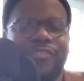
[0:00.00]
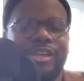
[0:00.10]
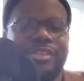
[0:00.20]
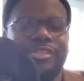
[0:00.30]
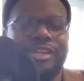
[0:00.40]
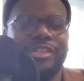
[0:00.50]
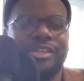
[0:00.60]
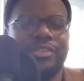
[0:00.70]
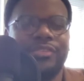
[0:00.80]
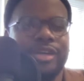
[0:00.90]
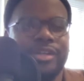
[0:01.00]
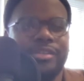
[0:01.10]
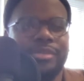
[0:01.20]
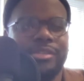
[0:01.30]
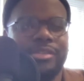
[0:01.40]
like it's like any
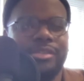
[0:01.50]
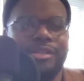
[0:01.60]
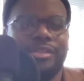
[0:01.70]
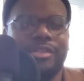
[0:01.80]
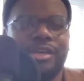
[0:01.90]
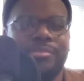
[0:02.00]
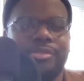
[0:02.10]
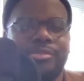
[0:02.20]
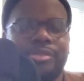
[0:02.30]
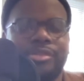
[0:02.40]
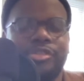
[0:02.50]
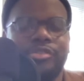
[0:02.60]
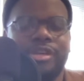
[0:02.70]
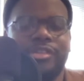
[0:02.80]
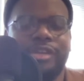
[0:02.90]
victim, like the damsel in
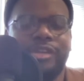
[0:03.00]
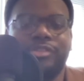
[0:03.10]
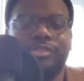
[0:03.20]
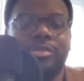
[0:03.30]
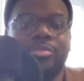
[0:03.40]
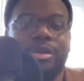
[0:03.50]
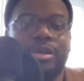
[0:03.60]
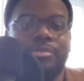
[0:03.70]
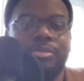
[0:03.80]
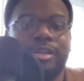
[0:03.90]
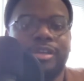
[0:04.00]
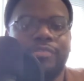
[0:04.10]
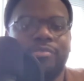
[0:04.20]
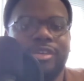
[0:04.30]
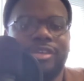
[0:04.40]
distress, like someone come
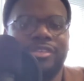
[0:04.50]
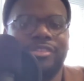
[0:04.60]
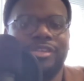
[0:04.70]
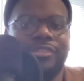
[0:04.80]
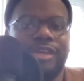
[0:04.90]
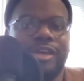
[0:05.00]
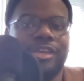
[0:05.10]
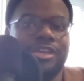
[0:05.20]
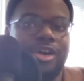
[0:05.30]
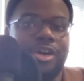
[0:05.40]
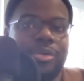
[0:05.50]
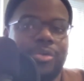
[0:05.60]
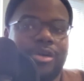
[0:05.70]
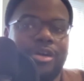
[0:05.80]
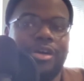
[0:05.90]
save me instead of like
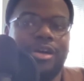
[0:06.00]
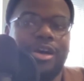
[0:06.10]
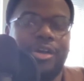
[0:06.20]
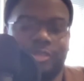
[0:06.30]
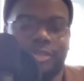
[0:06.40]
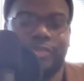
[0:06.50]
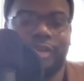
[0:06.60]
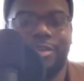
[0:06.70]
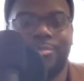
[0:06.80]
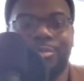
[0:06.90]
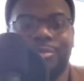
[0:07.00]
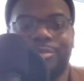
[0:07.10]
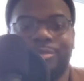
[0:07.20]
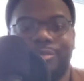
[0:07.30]
no, hold yourself accountable, do